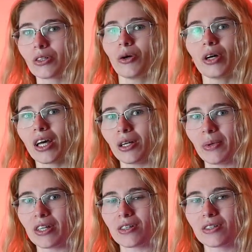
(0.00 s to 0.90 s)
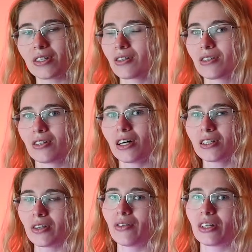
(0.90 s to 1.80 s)
glowing animations, there's a lot
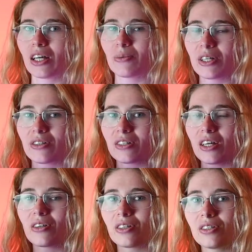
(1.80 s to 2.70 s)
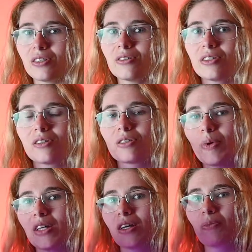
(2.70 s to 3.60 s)
of different animations that you can do to
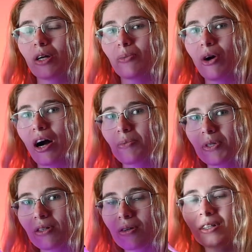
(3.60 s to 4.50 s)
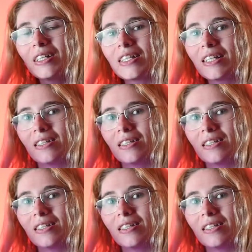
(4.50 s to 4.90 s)
spice up your props. Let's get